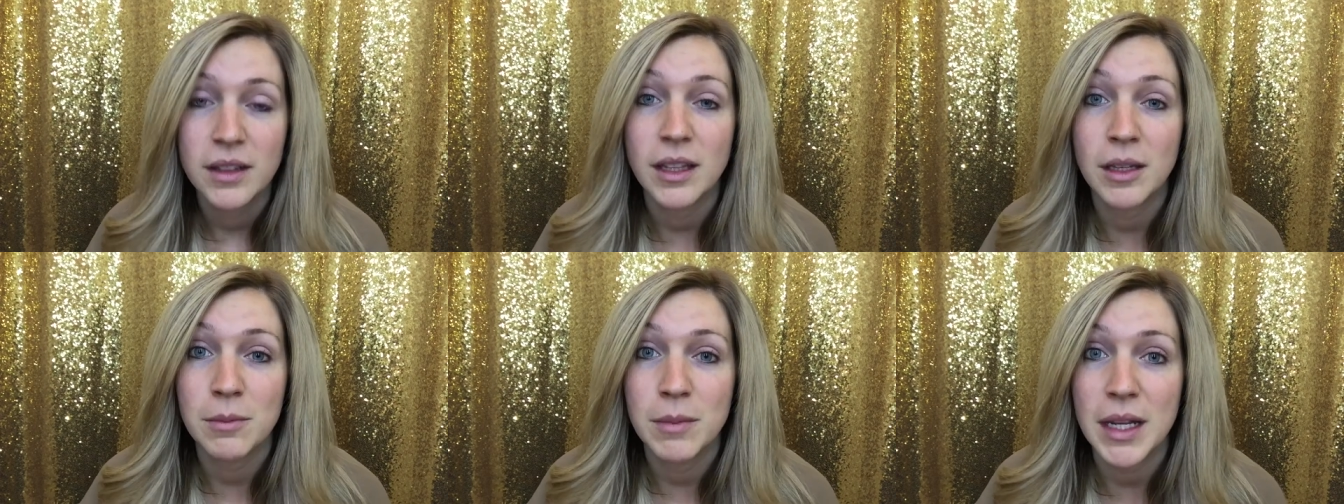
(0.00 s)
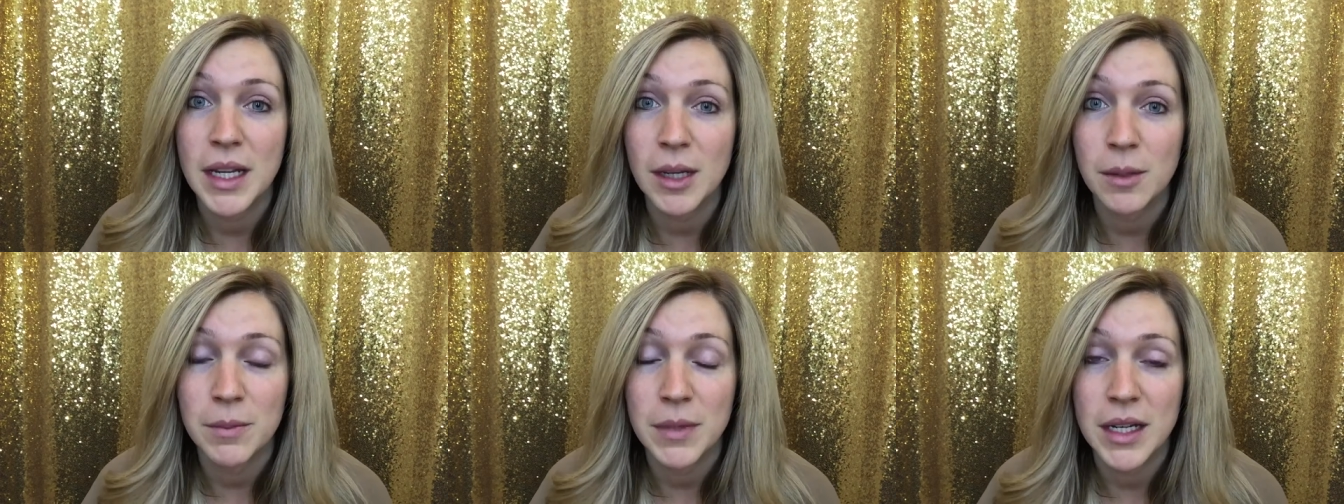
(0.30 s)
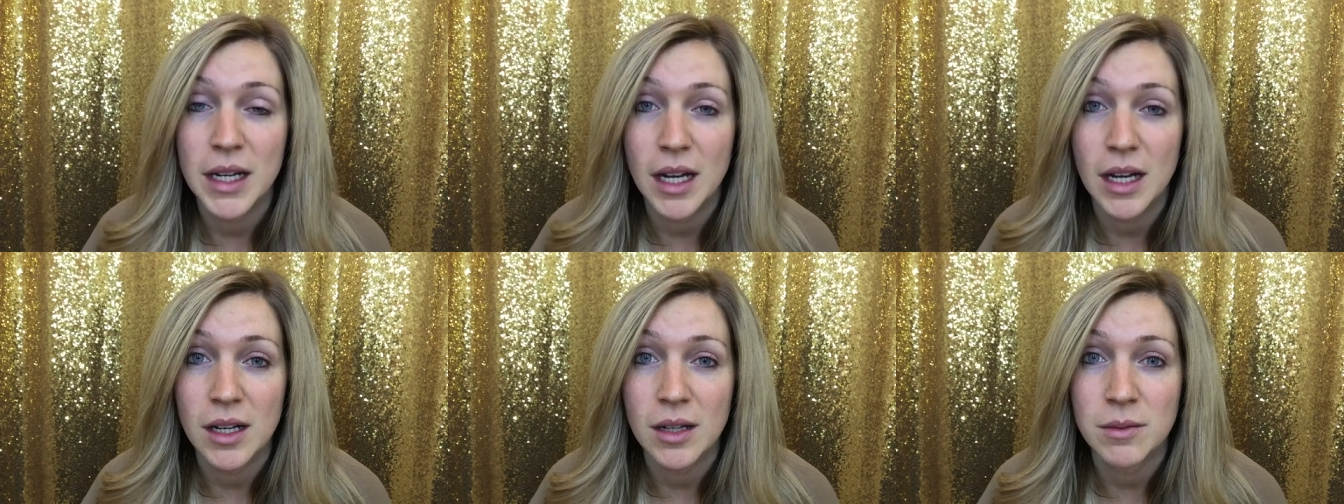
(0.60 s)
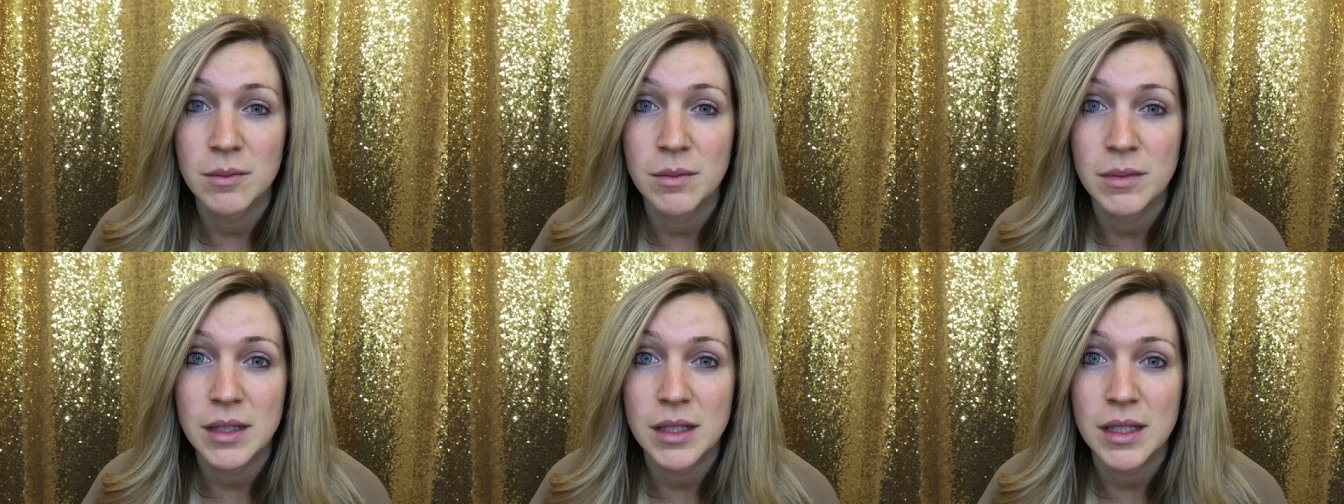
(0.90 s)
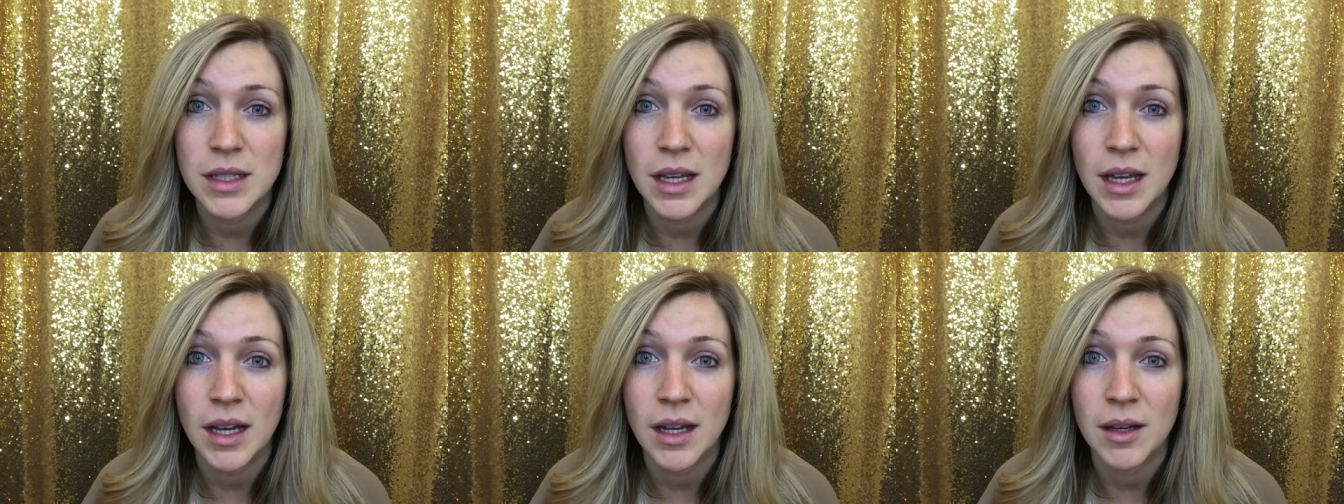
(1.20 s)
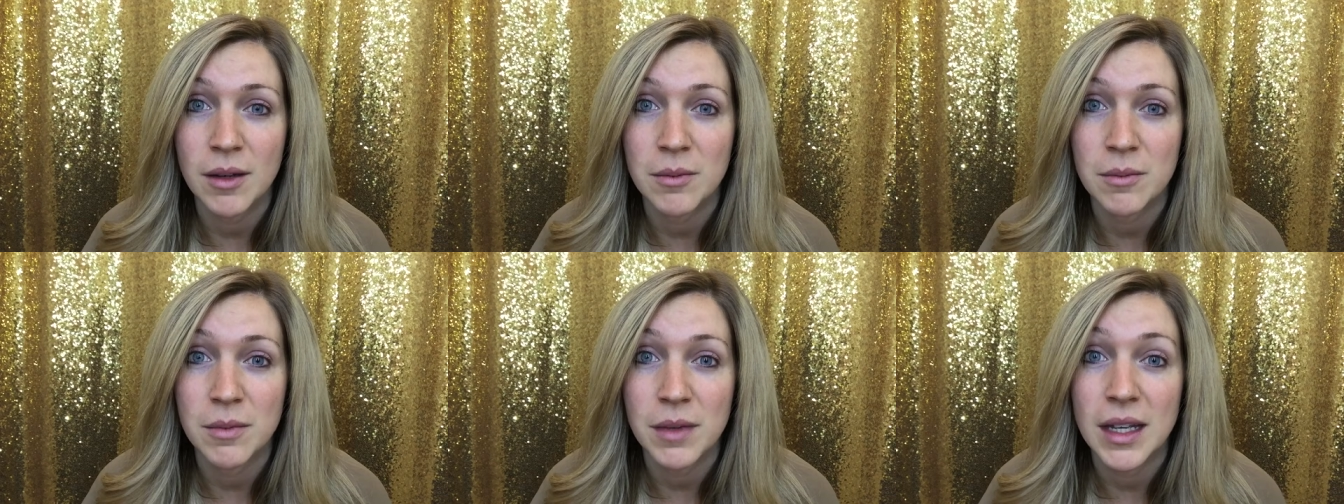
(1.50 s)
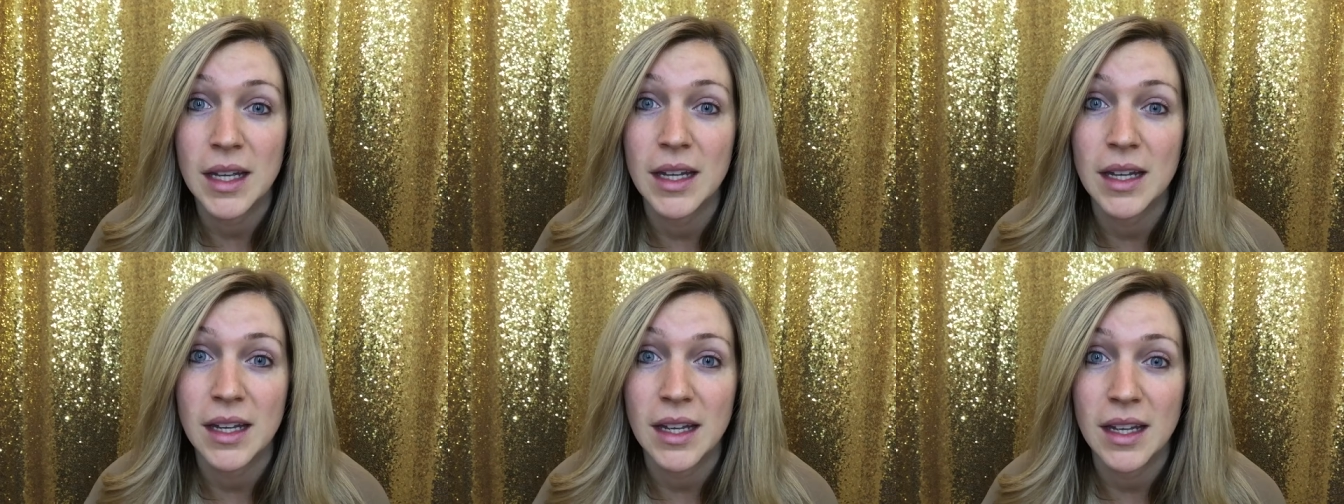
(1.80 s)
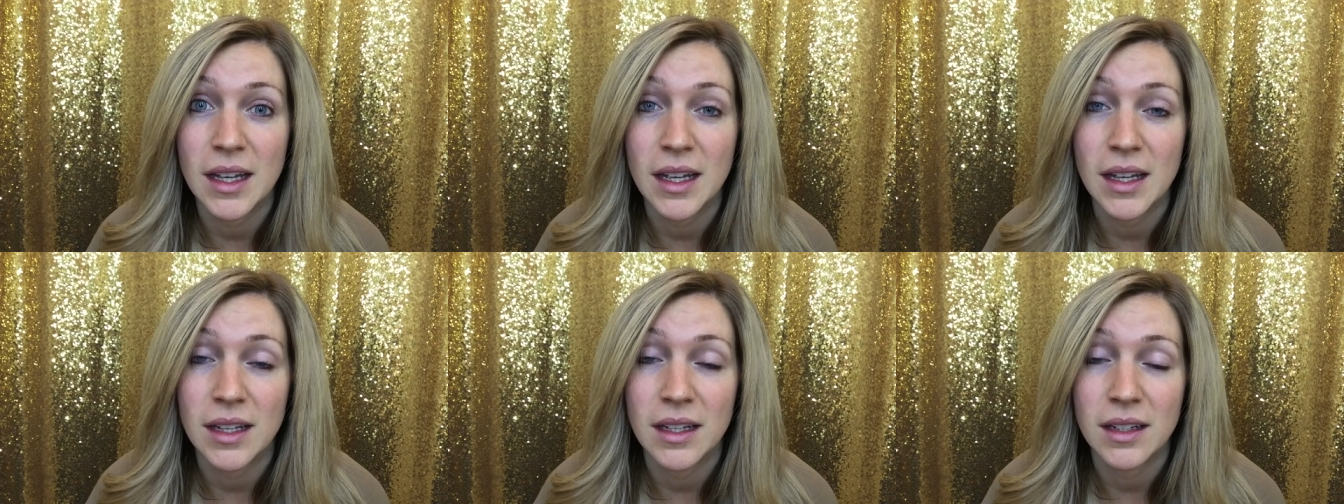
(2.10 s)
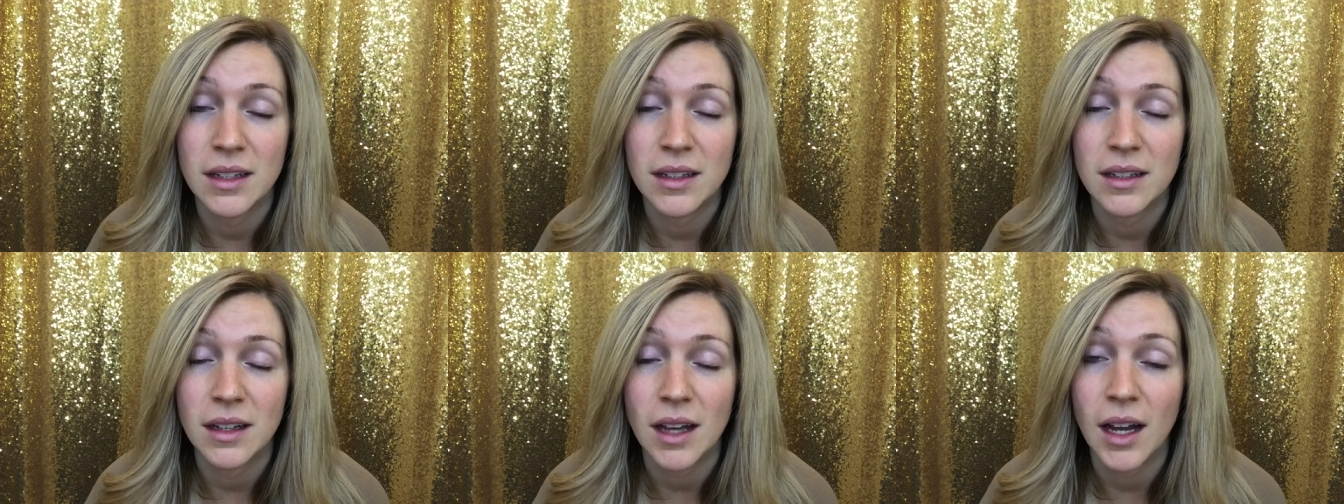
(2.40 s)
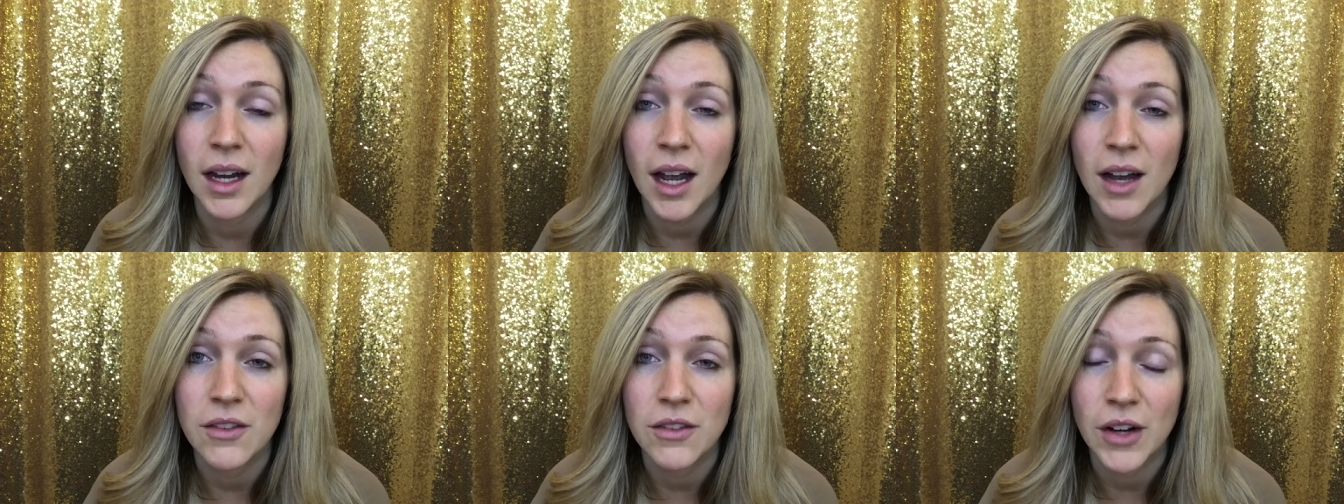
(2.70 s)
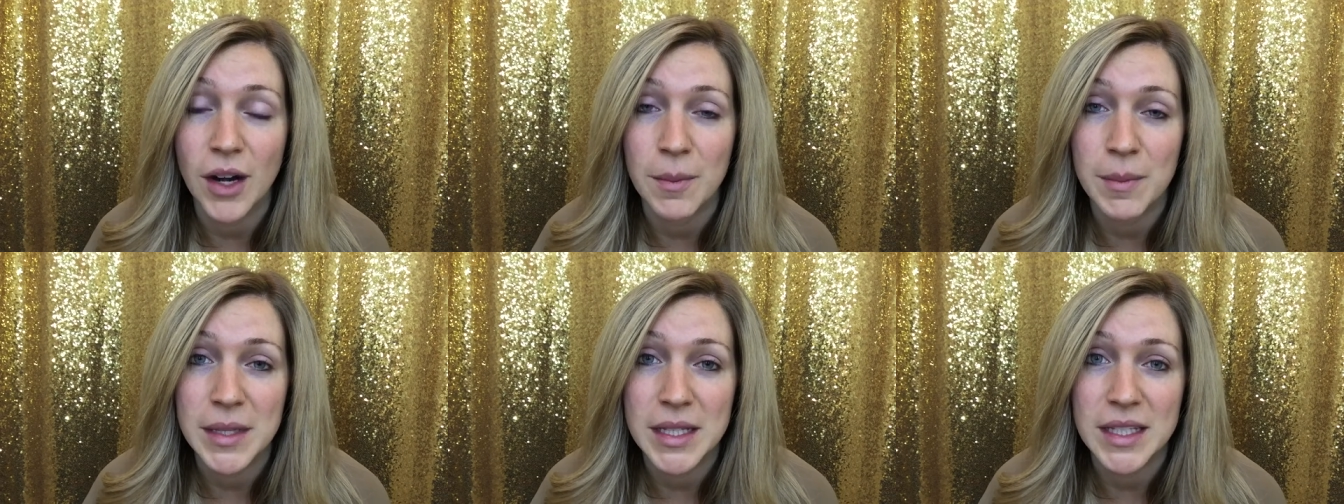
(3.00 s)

then makeup becomes a cover-up